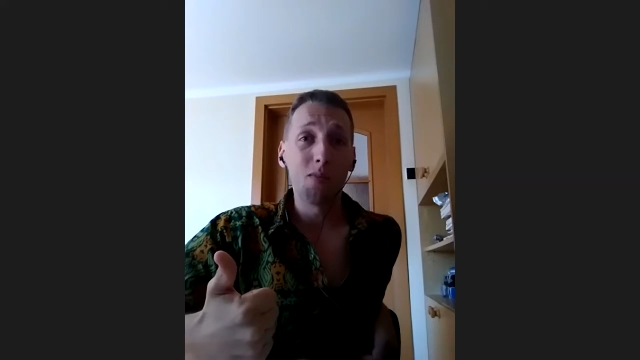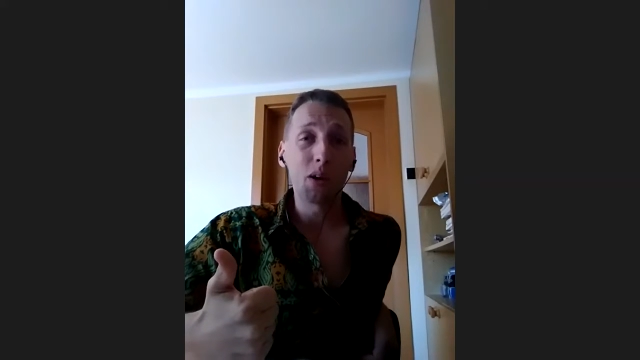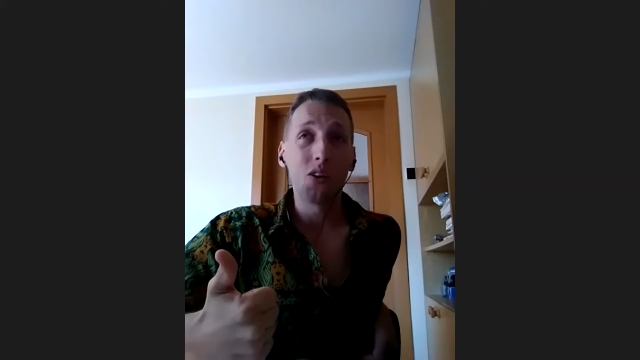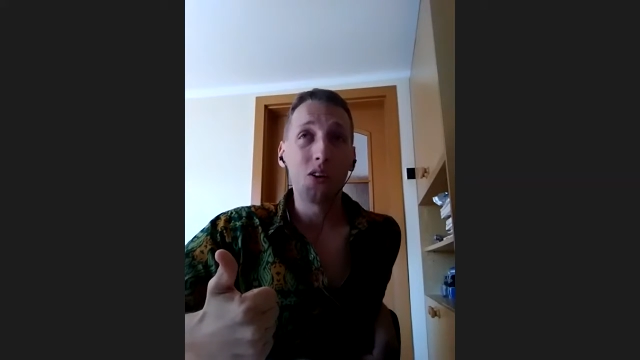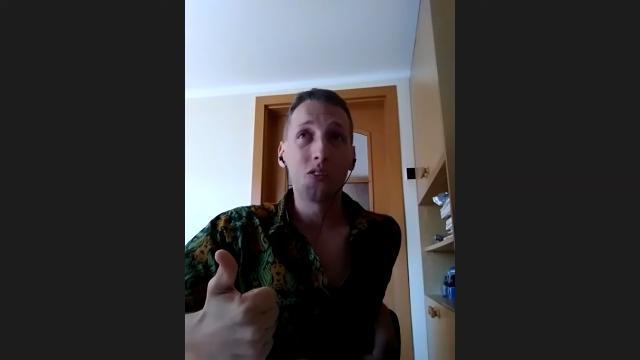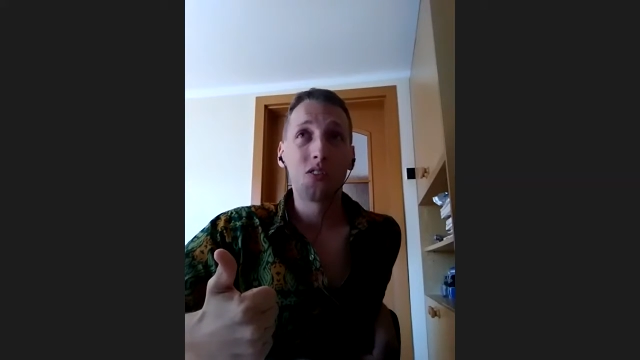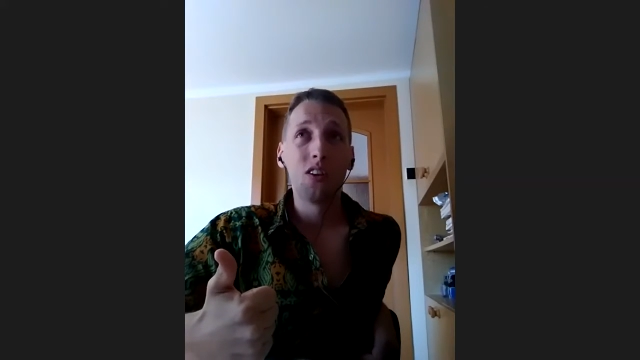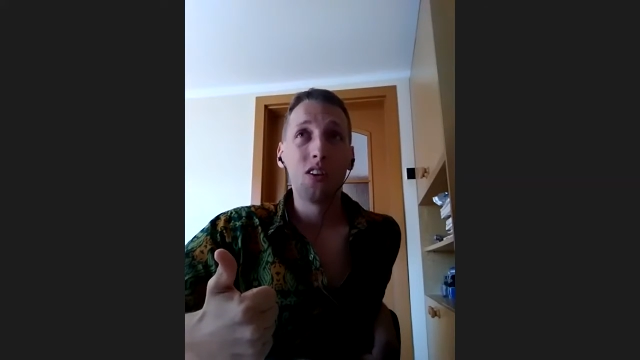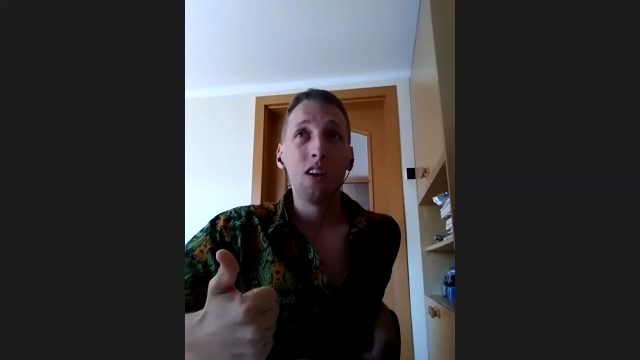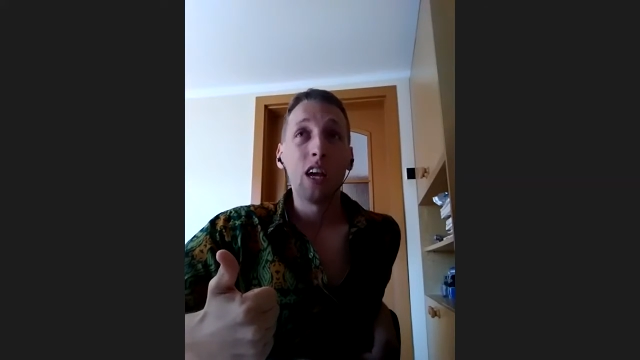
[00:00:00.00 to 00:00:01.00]
Because
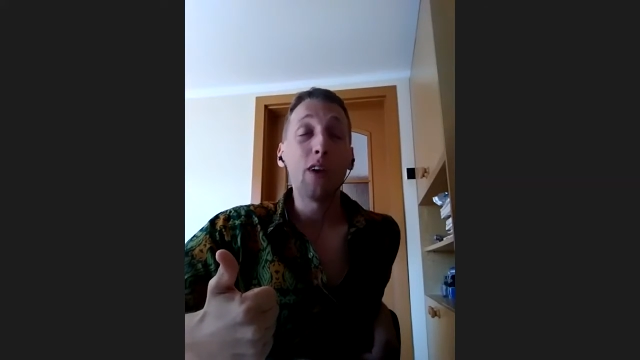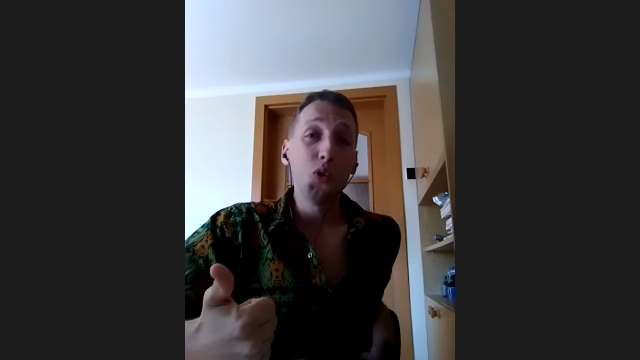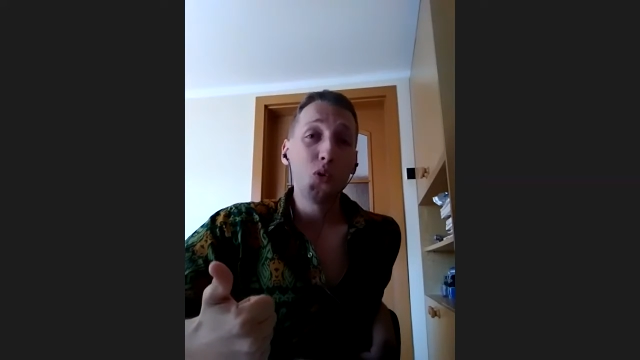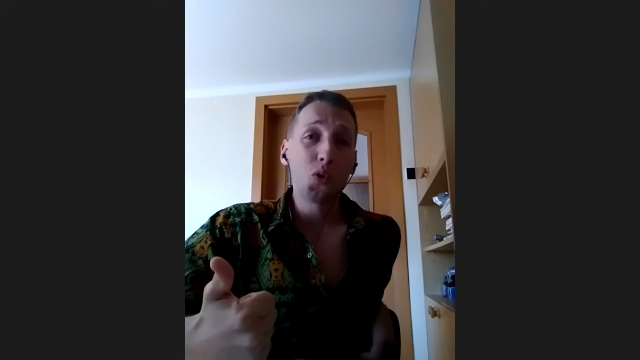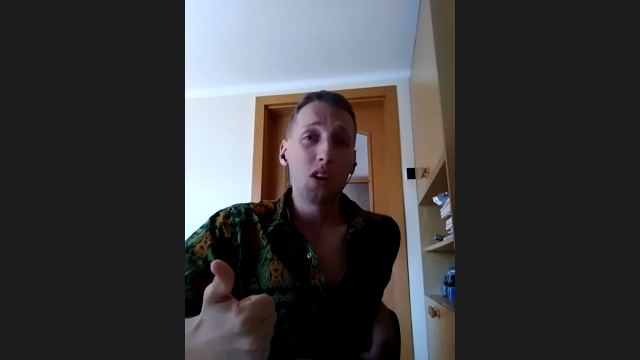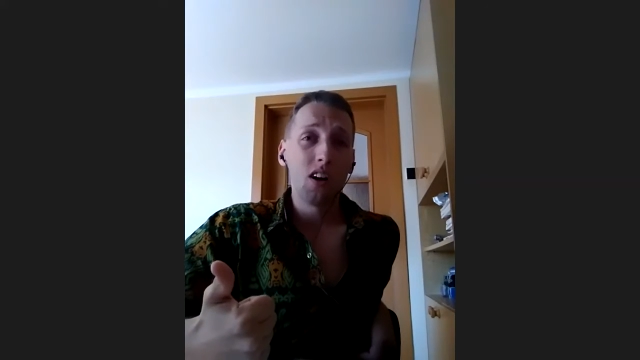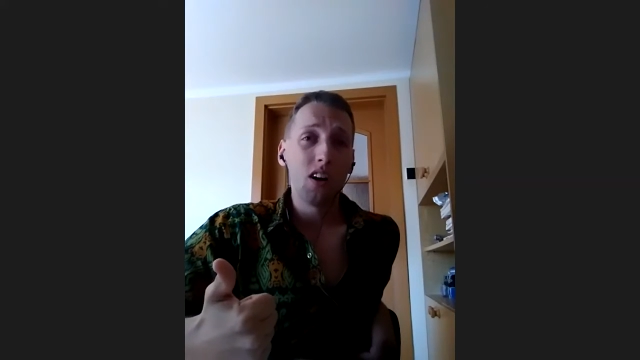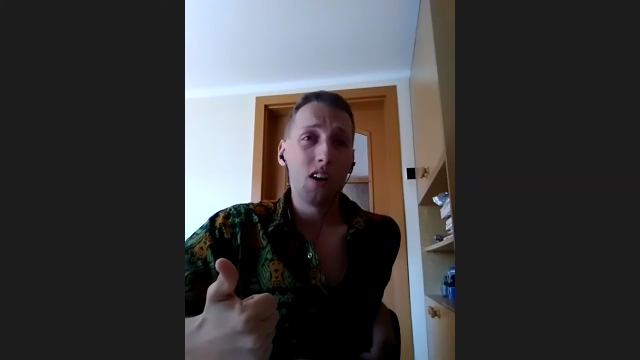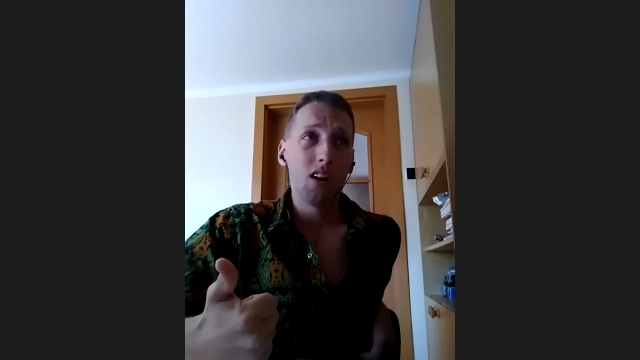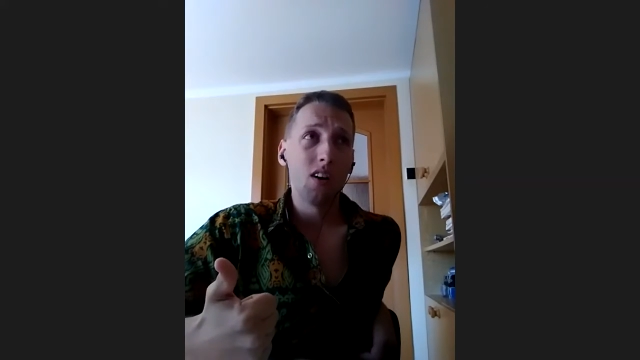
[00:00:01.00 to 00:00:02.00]
if you're
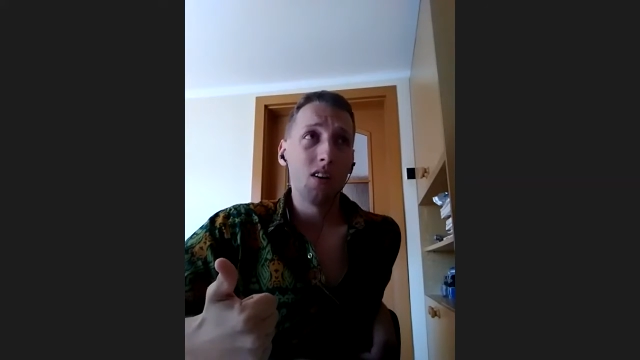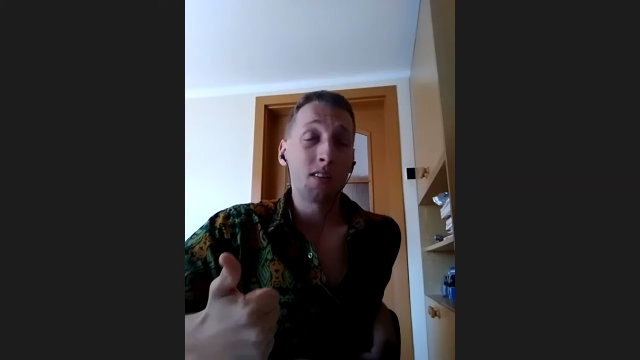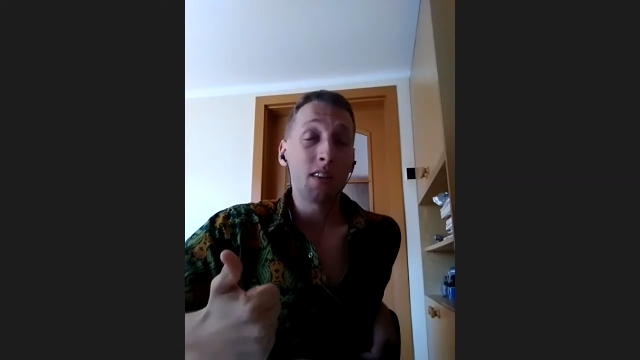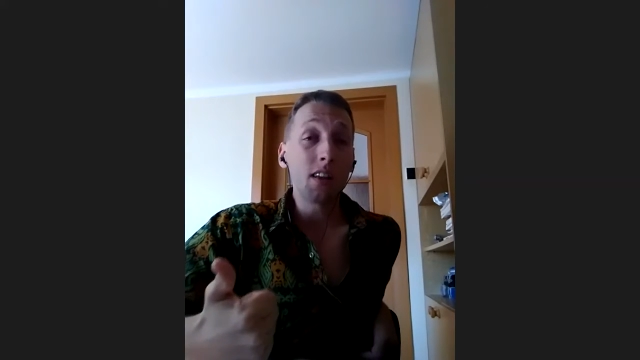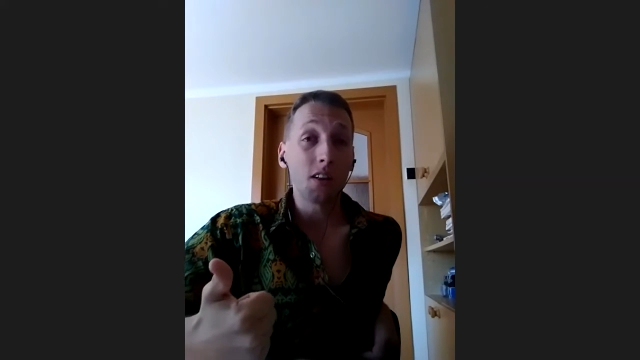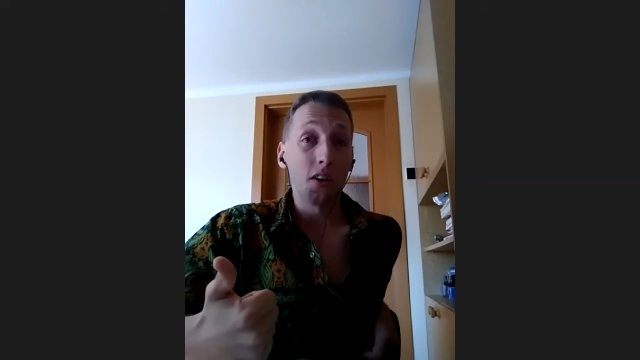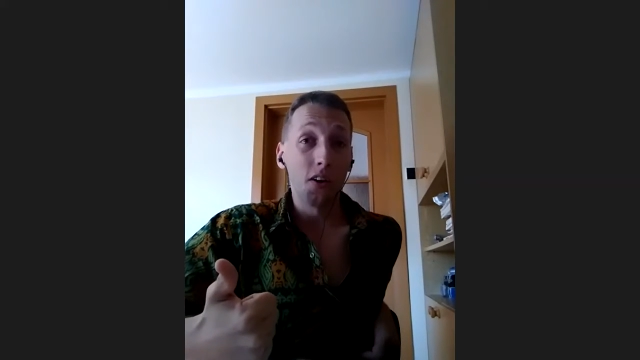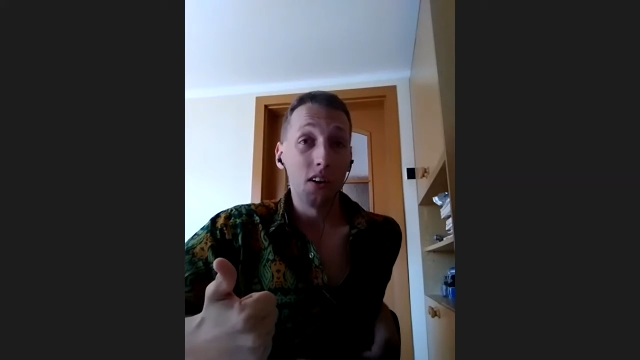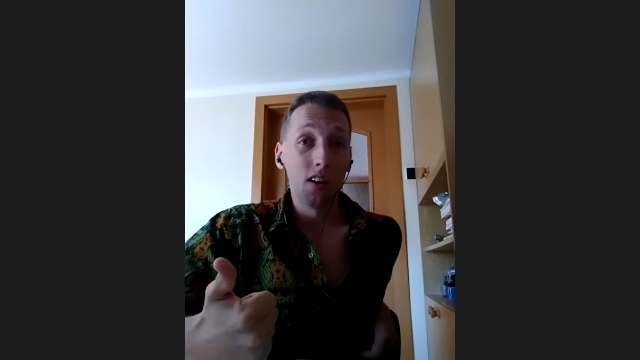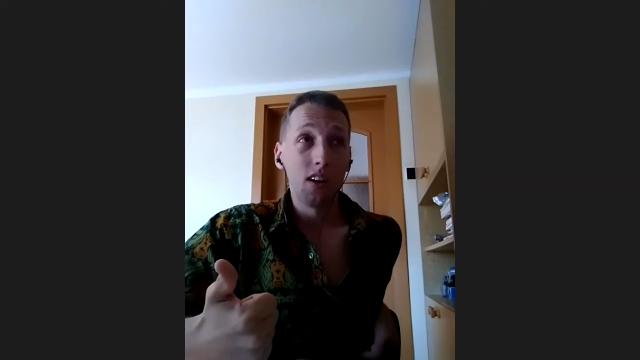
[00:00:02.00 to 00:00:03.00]
a single
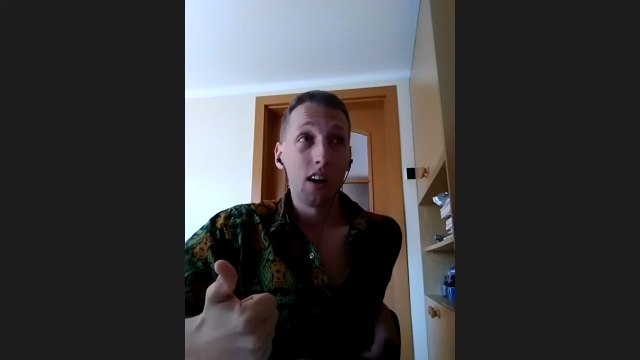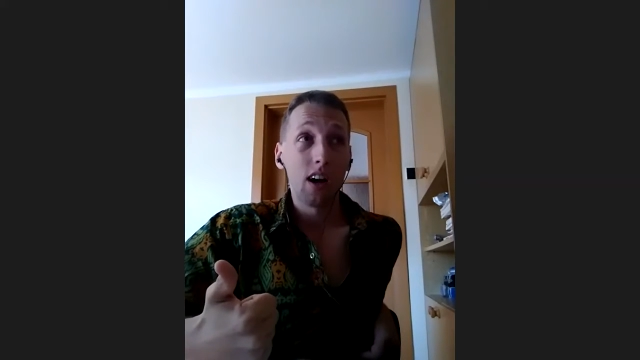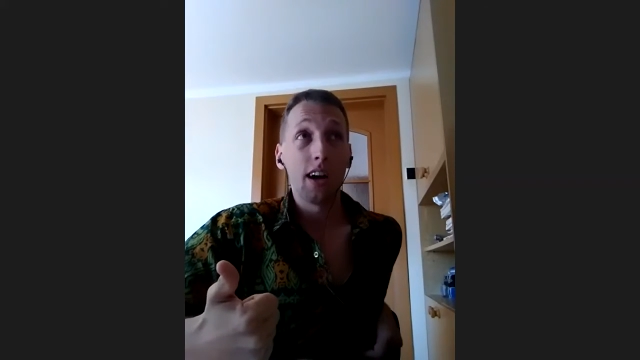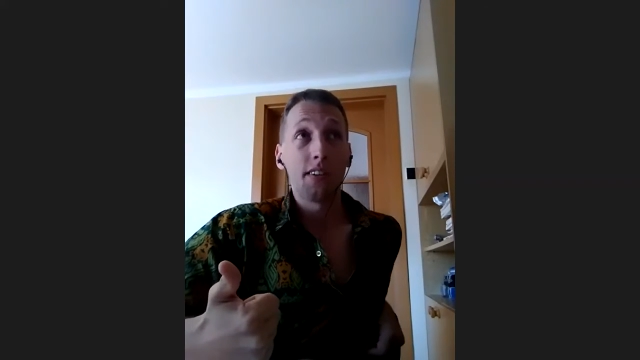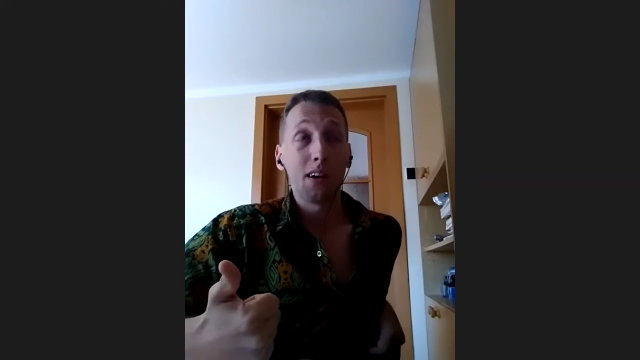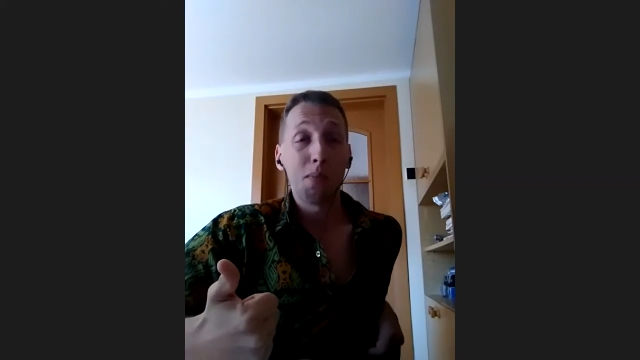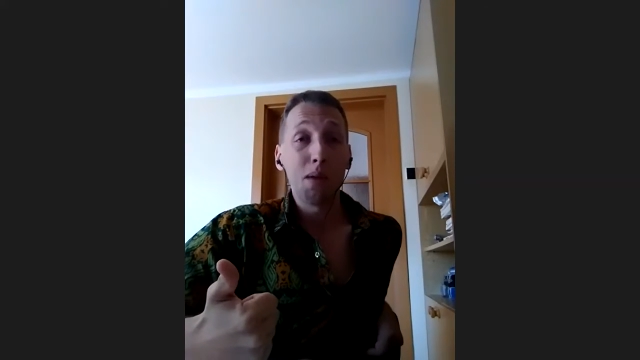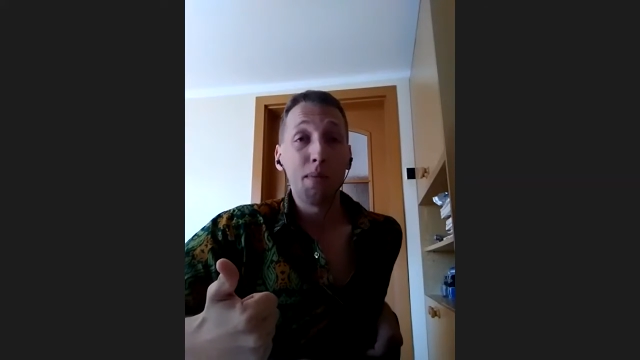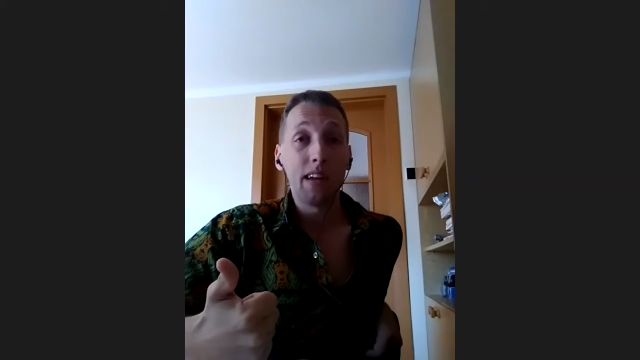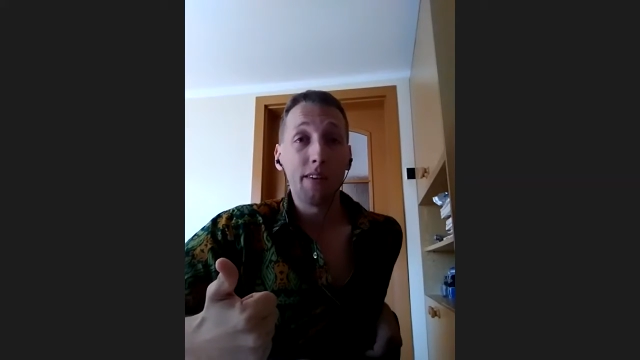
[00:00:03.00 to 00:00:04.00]
girl, I think it might
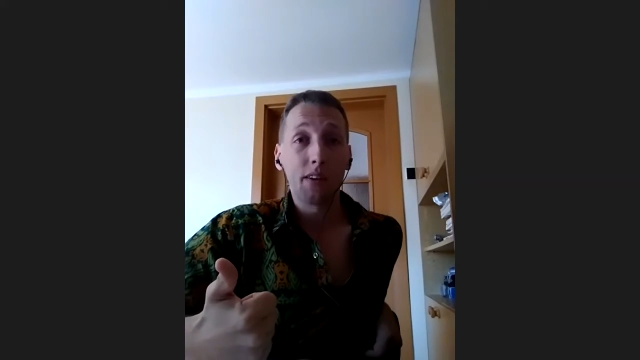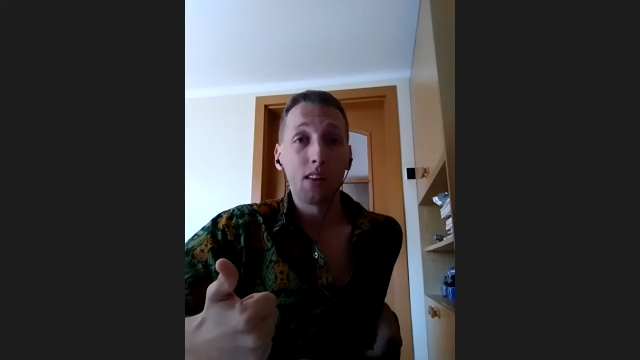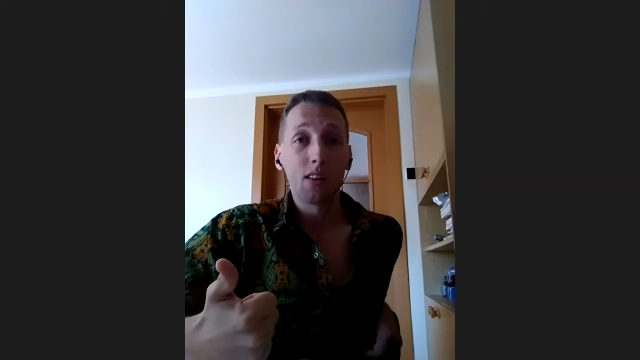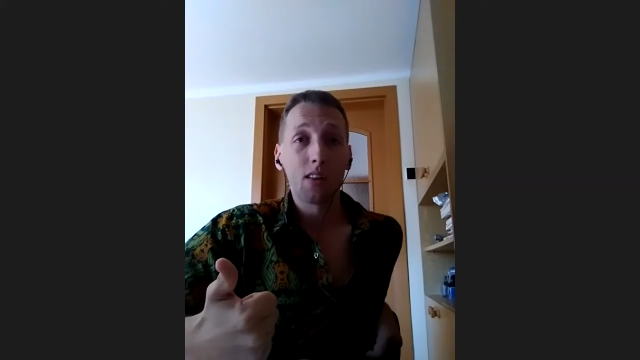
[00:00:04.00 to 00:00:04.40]
be difficult,